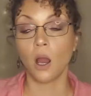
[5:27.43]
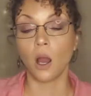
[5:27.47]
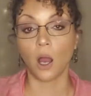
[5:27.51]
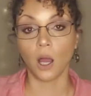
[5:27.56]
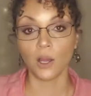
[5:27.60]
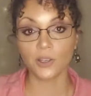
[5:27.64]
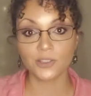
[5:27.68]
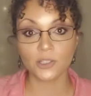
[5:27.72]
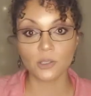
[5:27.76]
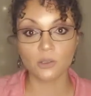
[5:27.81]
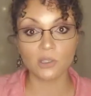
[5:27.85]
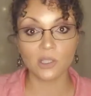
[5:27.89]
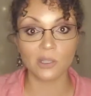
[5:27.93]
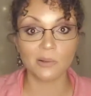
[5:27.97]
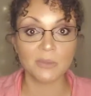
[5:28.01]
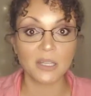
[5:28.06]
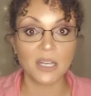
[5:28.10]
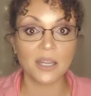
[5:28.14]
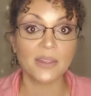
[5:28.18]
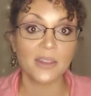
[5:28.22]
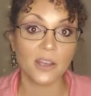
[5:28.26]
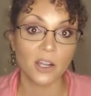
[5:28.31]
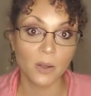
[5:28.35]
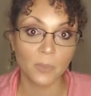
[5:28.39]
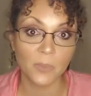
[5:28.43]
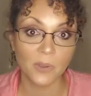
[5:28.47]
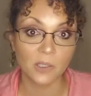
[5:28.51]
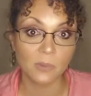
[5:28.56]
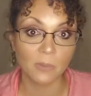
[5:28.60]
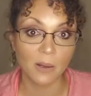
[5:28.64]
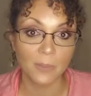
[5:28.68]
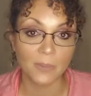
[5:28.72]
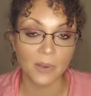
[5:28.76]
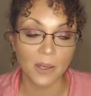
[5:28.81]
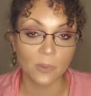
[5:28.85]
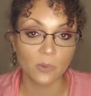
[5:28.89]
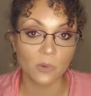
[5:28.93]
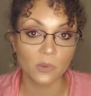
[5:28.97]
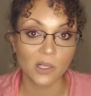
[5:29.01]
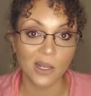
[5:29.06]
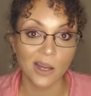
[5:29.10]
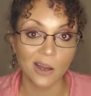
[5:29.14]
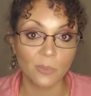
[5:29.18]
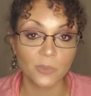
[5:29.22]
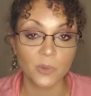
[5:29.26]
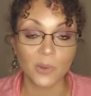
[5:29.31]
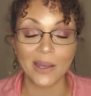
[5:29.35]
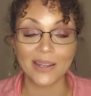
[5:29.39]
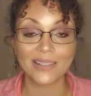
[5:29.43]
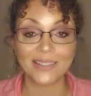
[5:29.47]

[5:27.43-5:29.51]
Also, something a therapist might be able to help you